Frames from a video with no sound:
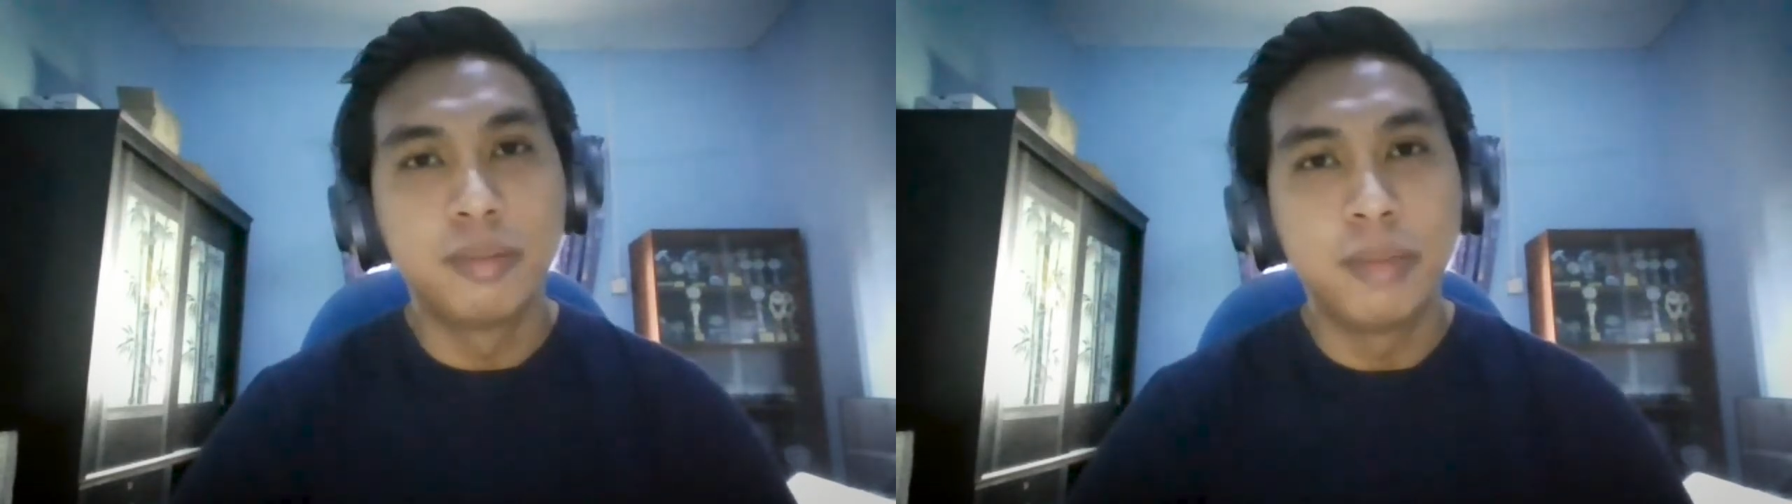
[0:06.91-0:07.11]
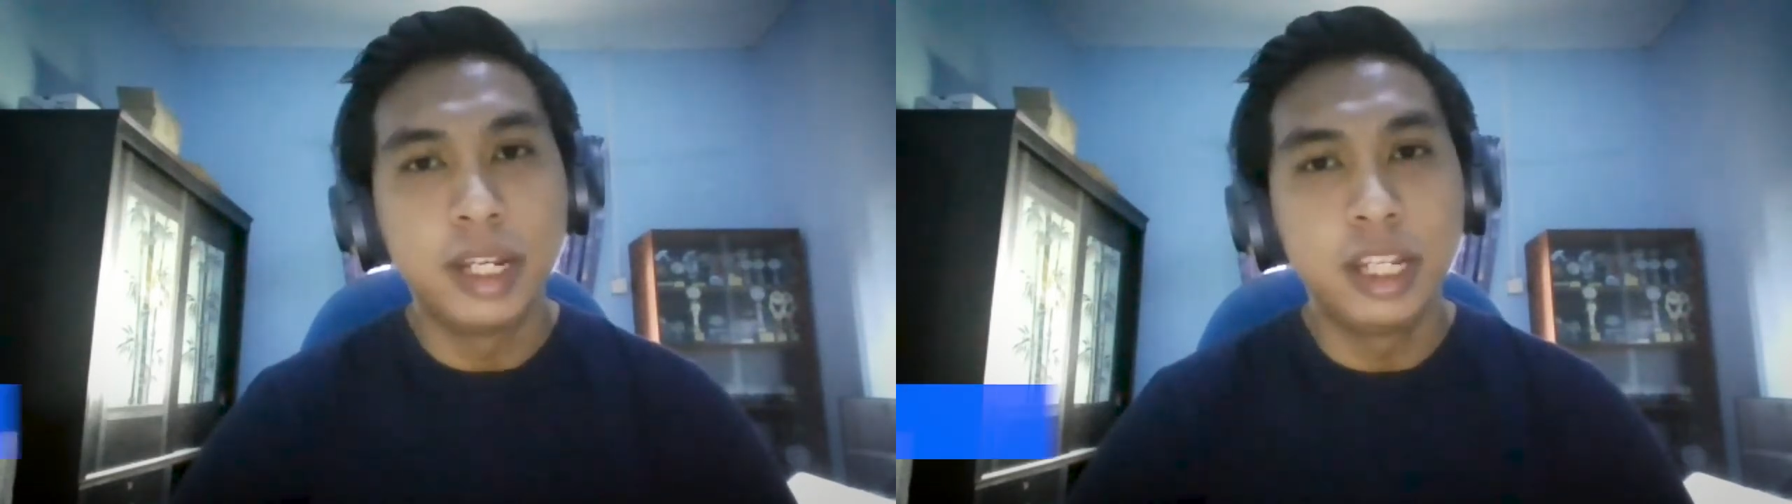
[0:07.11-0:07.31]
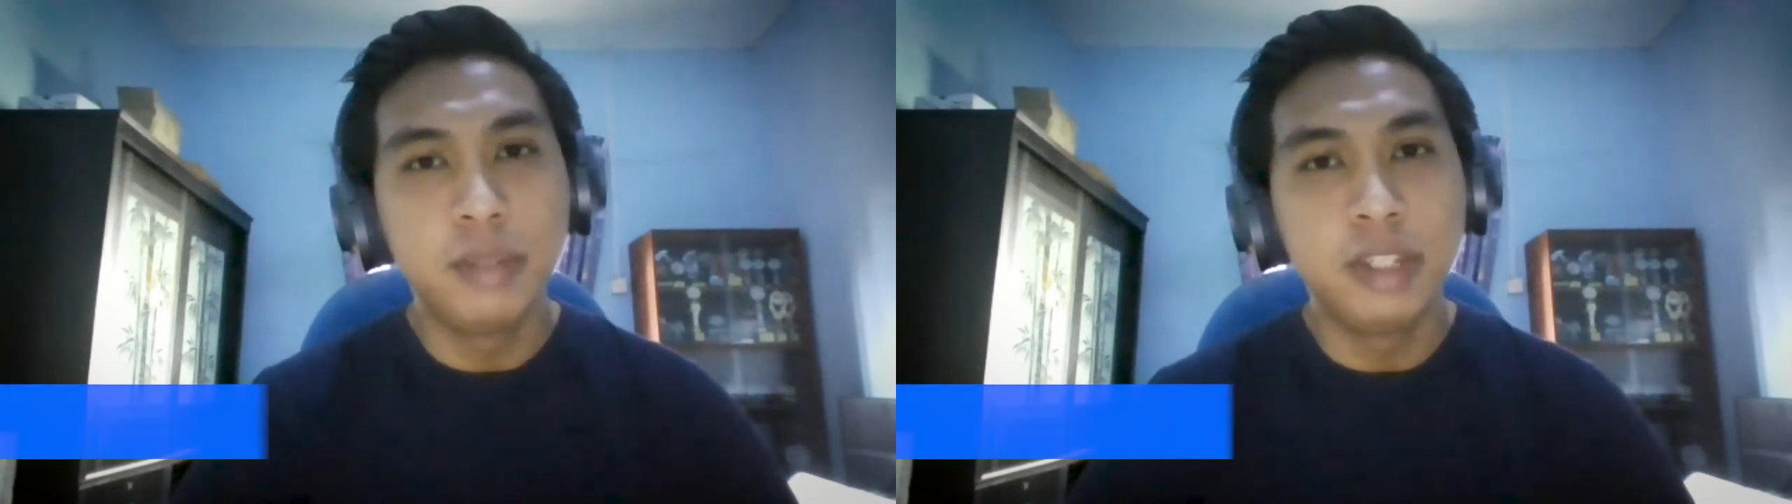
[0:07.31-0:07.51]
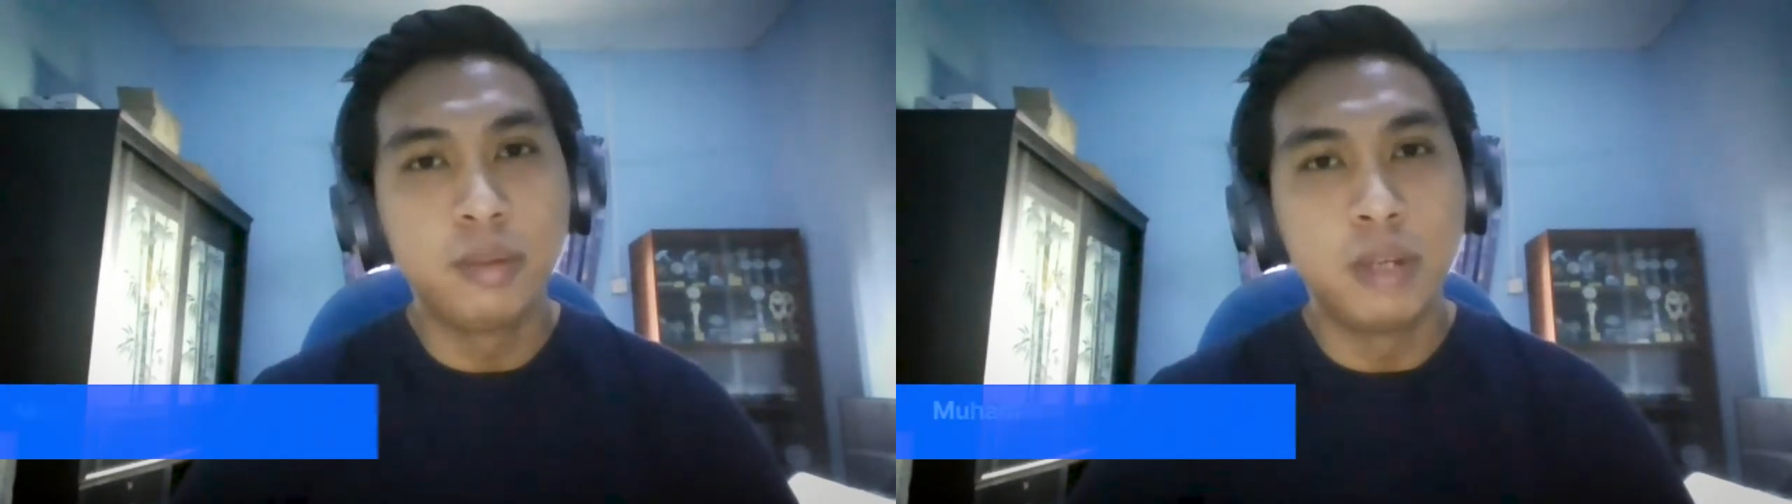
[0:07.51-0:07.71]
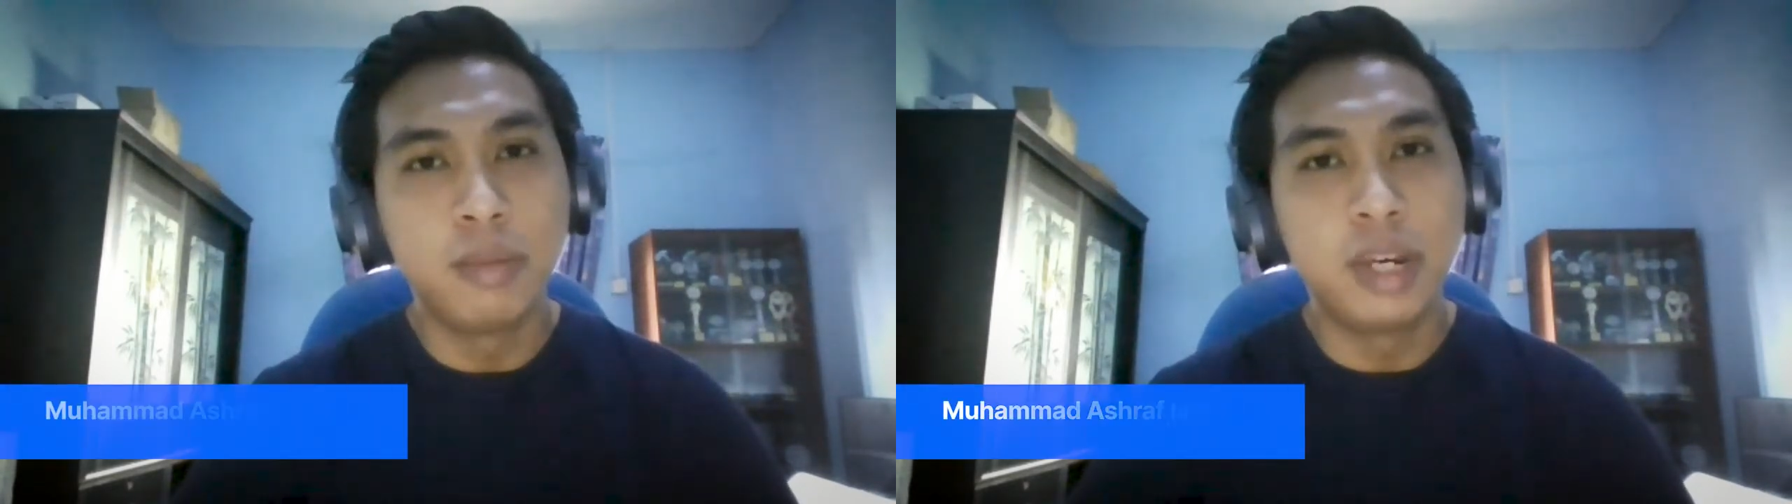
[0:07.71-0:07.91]
My name
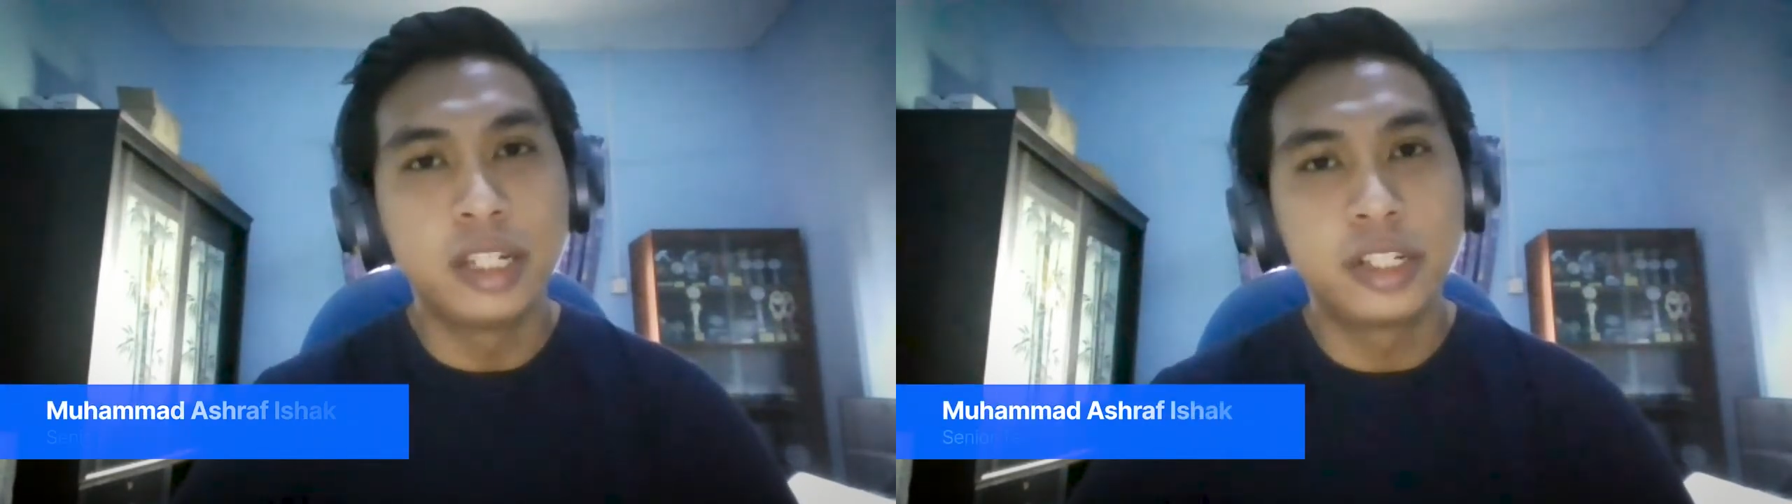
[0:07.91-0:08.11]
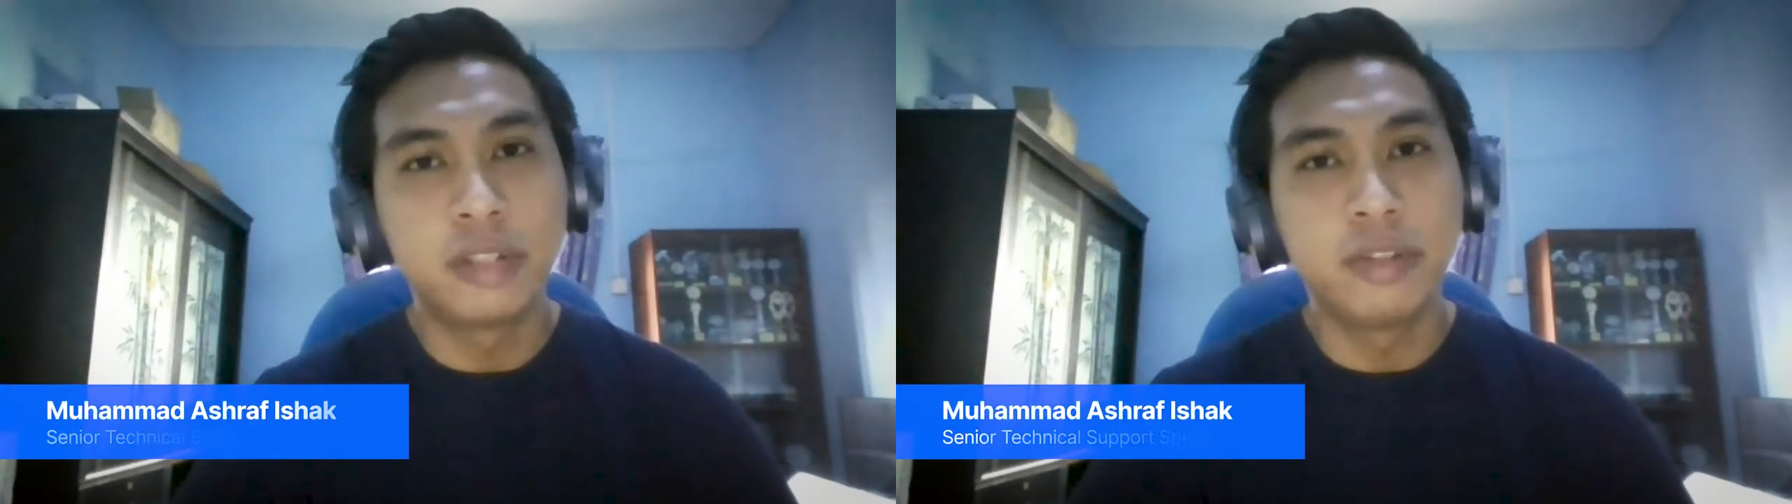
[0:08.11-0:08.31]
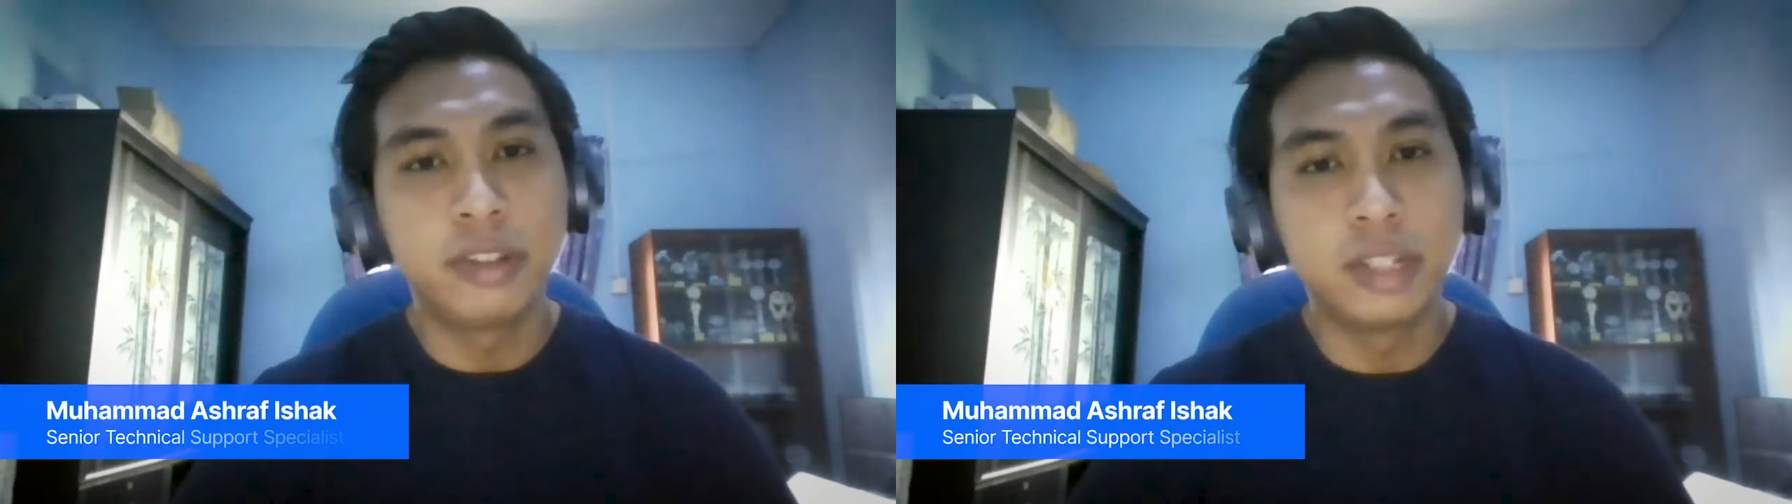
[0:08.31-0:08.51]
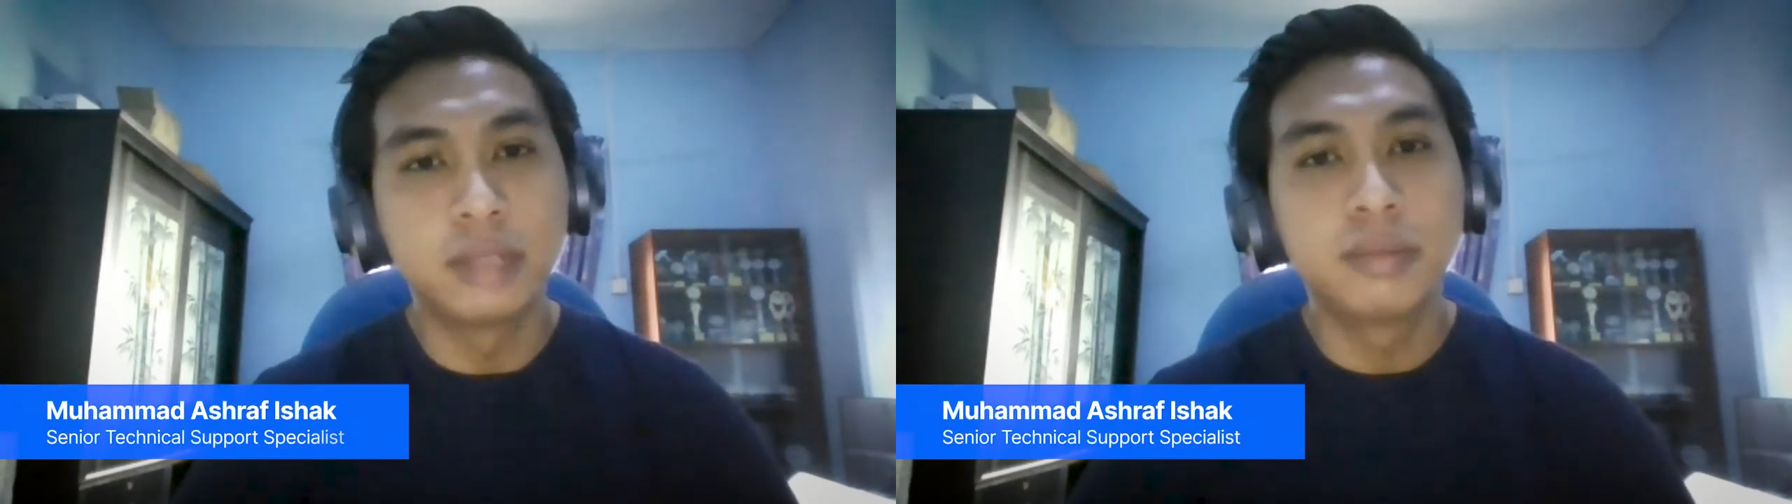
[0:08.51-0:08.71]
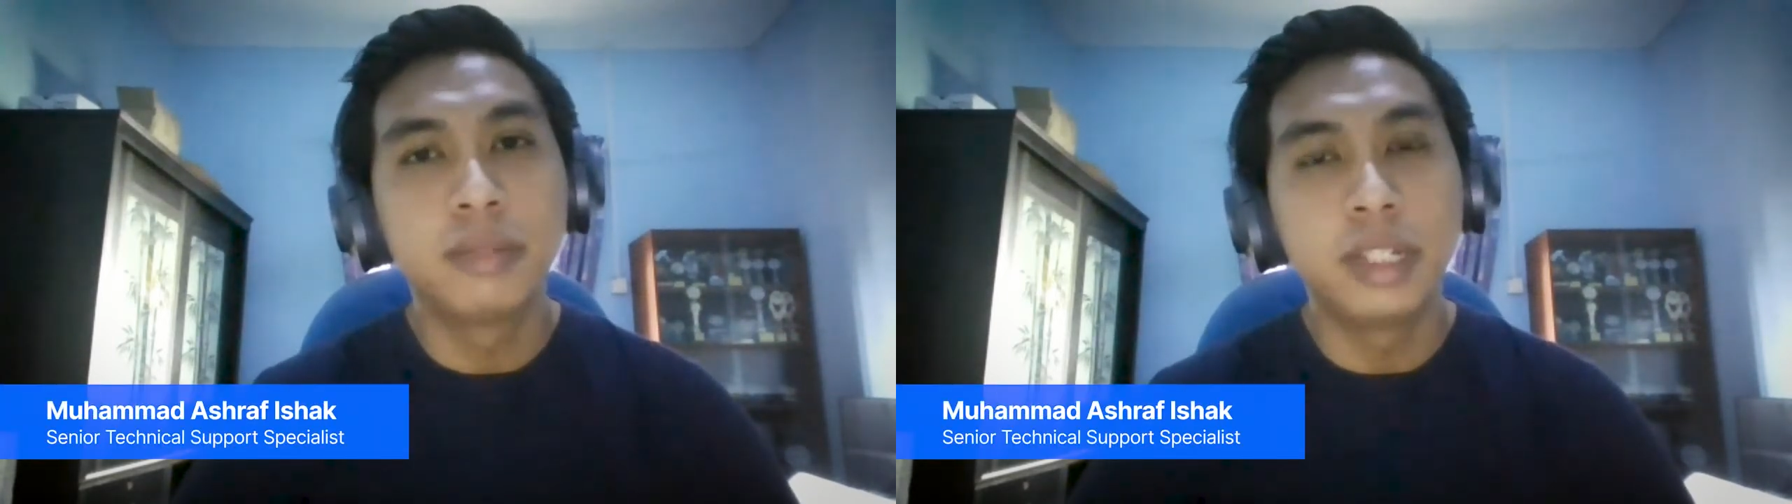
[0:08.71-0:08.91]
is Muhammad Ashraf Ishaq,